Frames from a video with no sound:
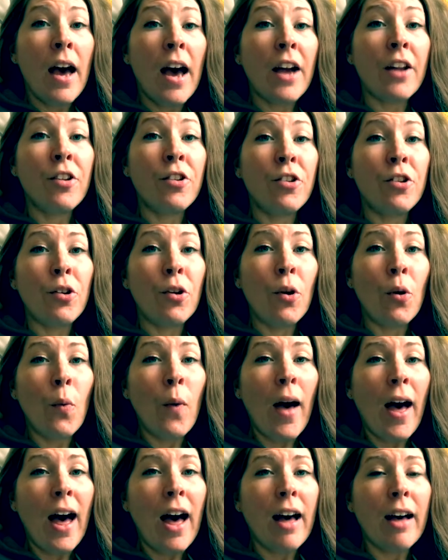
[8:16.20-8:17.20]
I do
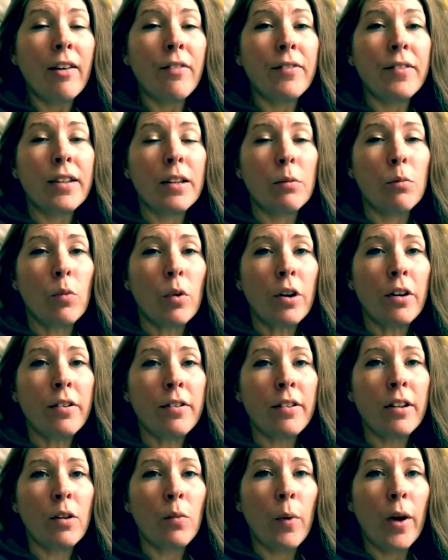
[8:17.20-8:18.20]
have some
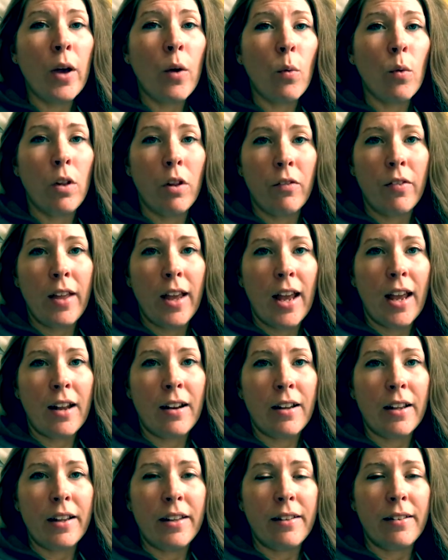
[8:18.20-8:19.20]
worsted weight wool of the
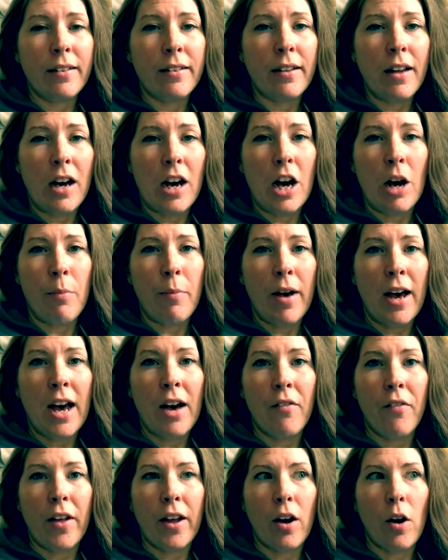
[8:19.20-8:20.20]
Andes. I
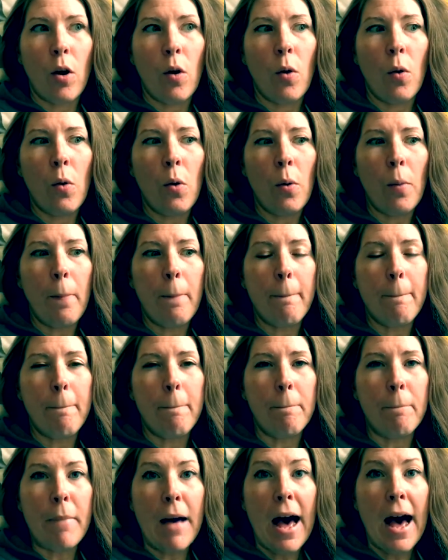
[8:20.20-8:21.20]
have like a whole
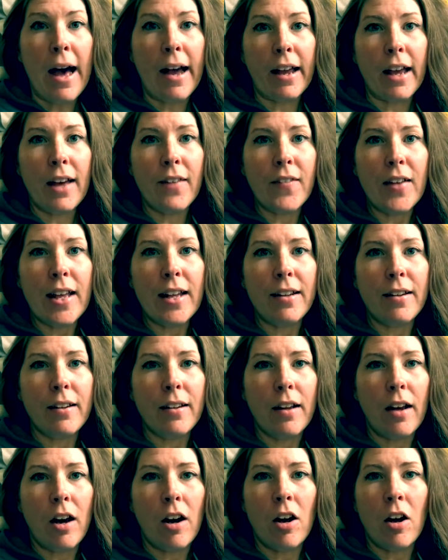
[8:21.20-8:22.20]
bag of
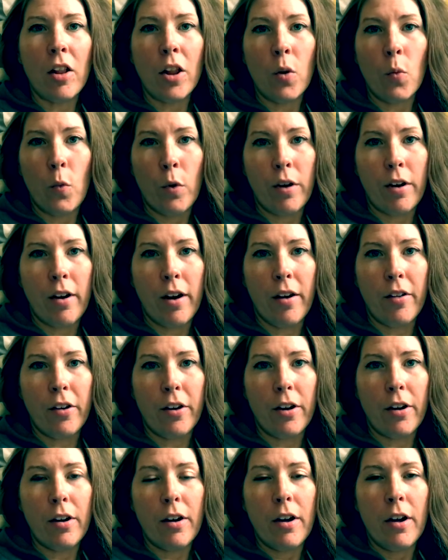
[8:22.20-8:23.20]
it all in one
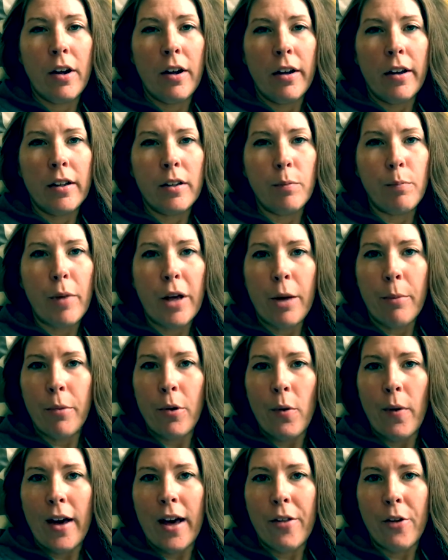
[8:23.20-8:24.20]
color. It's
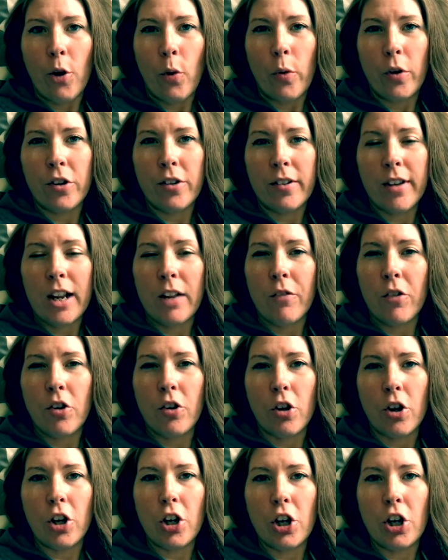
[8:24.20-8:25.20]
bamboo heather, which is kind of a
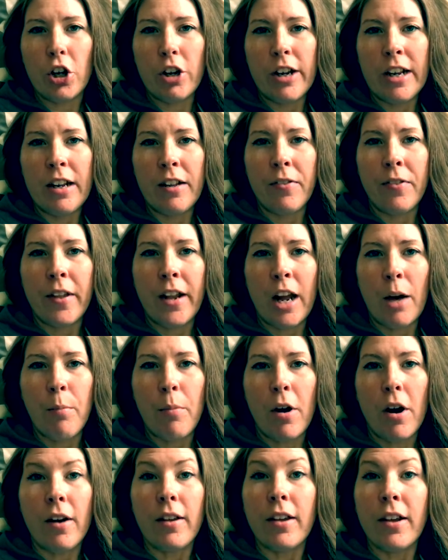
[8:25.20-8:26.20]
dark green that I
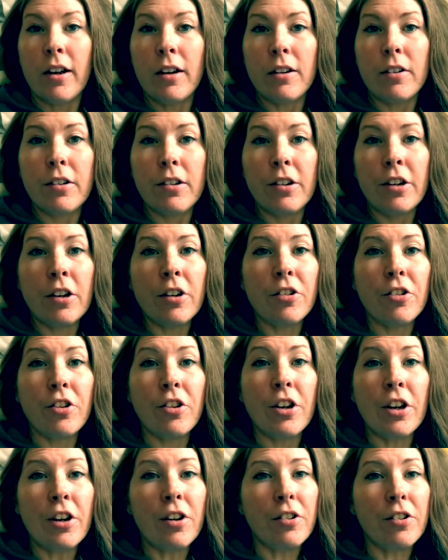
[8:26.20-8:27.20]
bought years and years
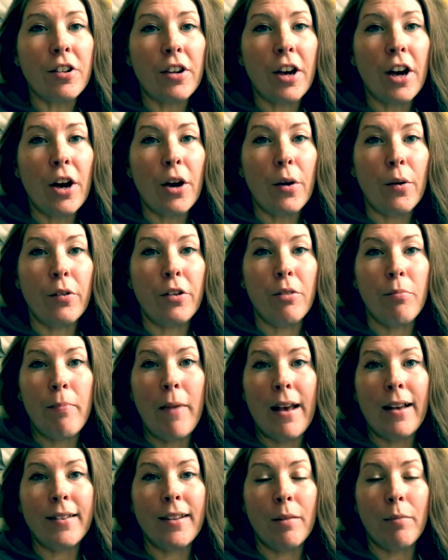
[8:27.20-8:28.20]
and years ago to
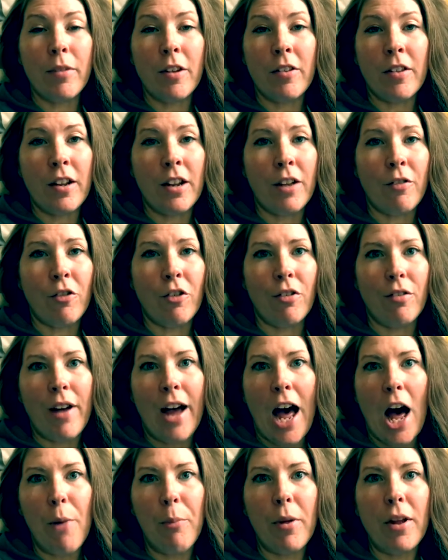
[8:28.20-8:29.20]
make something that never
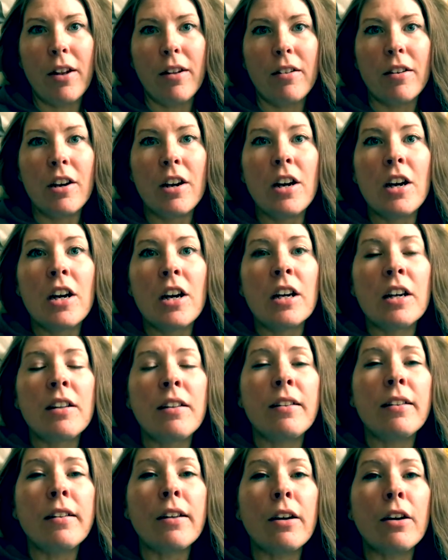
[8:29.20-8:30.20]
happened.
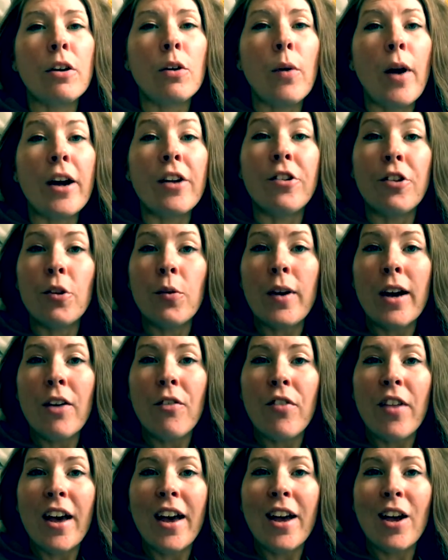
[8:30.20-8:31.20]
So I do
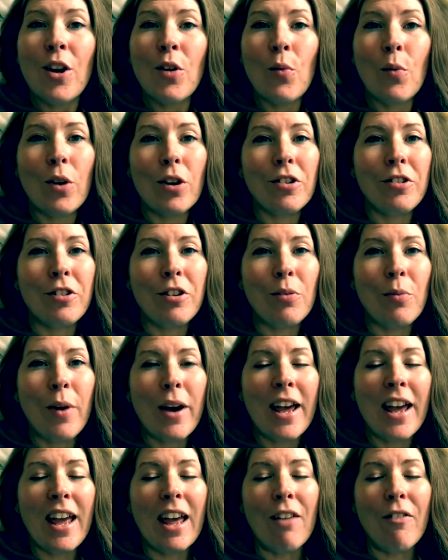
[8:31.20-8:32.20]
have that in a worsted
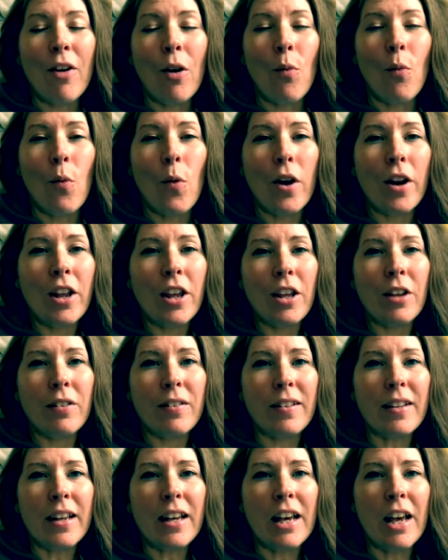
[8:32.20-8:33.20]
weight if I want to
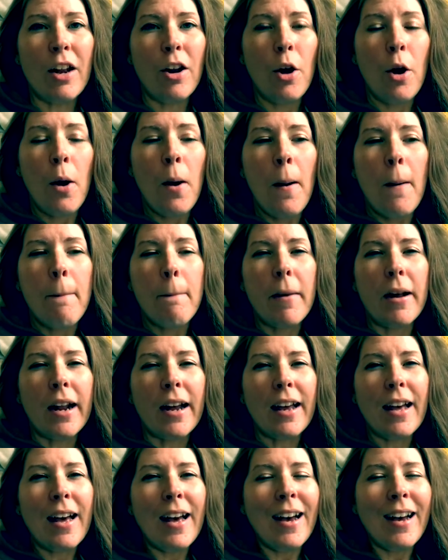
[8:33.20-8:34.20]
use it, but I
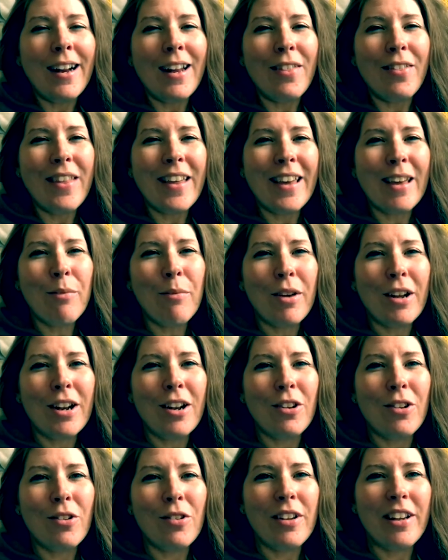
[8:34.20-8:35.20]
kind of think I'm going
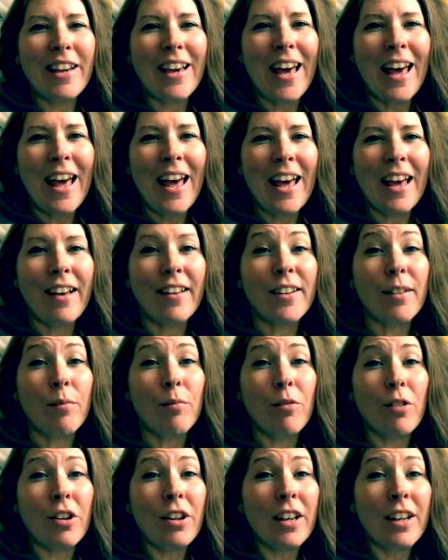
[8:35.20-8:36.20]
to do DK because
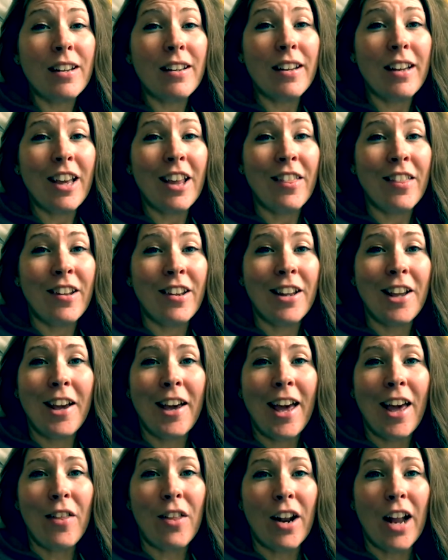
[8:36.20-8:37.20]
I'm really digging the
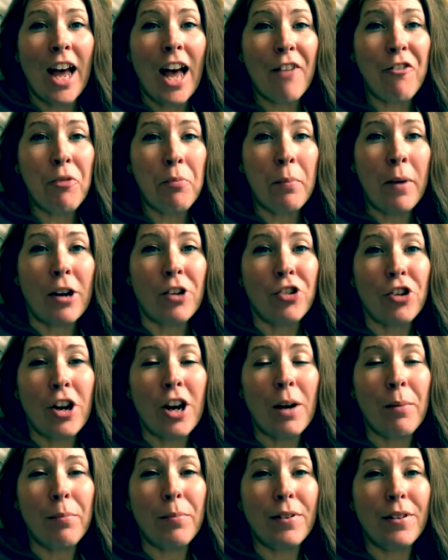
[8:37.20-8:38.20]
DK that I have in my
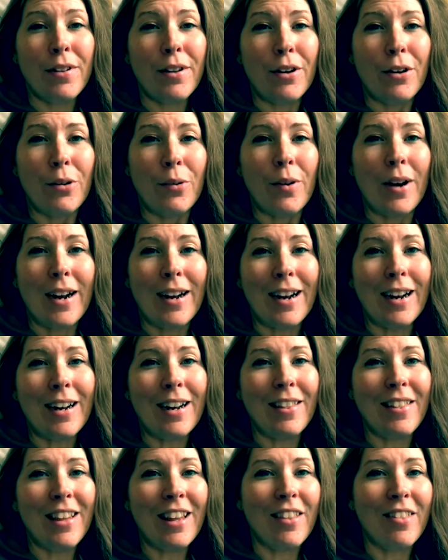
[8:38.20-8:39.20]
shop. So I kind
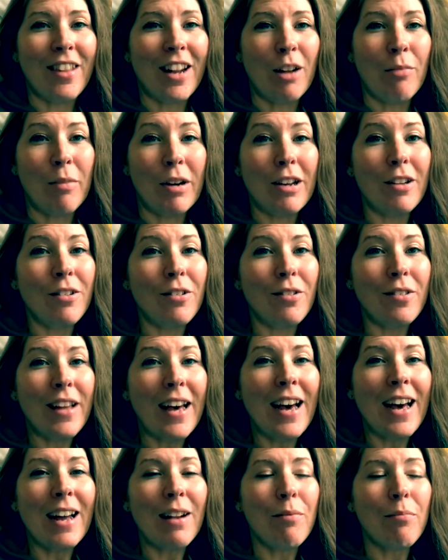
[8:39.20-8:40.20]
of think that I might do
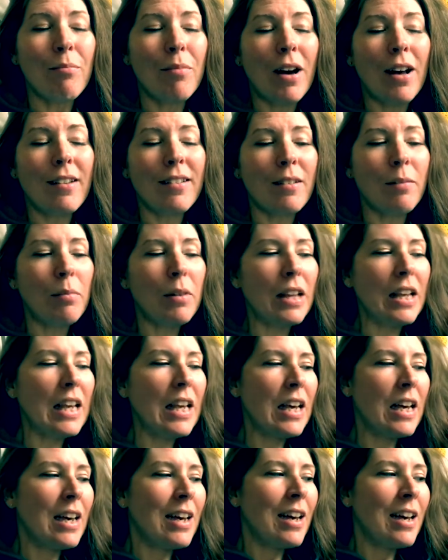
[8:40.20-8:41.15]
that possibly.